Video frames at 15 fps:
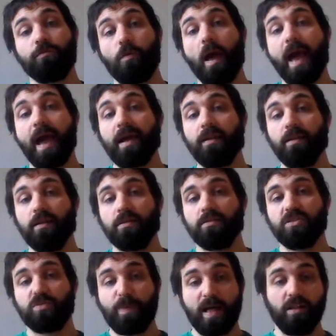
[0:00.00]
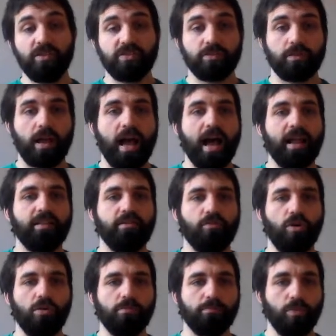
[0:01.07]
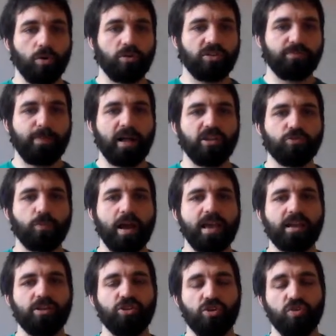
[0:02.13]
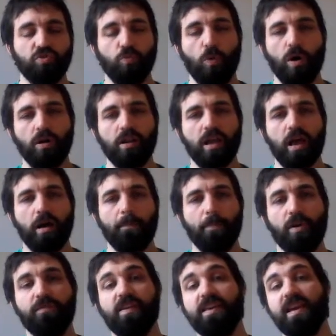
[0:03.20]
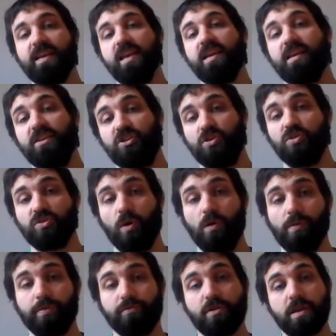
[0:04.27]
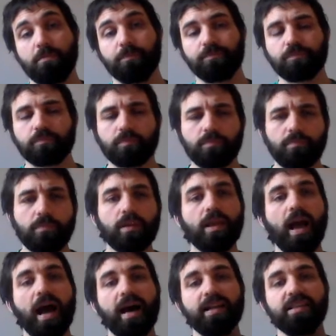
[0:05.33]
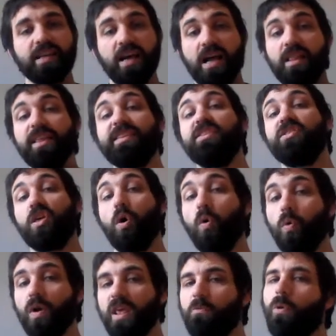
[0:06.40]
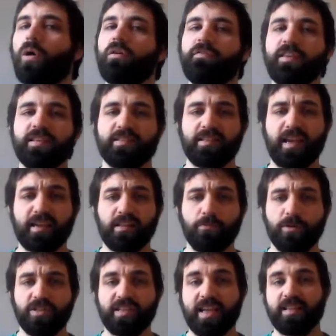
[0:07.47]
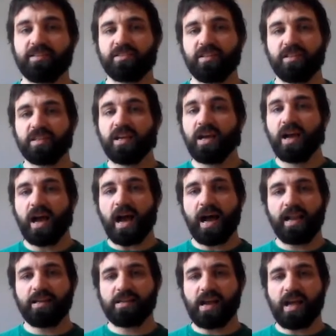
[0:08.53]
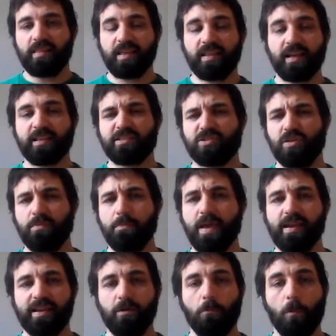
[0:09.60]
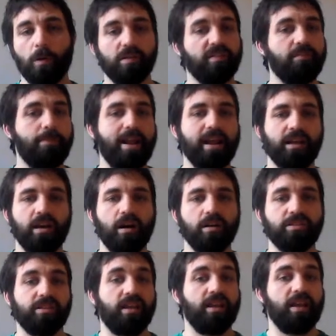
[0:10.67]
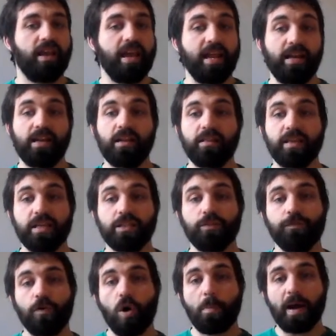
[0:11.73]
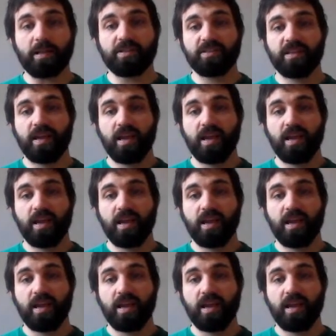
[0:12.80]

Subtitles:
rare spells, and they're all modal spells where you can choose 1, but if you kick it, you can choose all 3. And this is the only one of this cycle which is instant. And I think that's going to make it one of the better cards in these formats.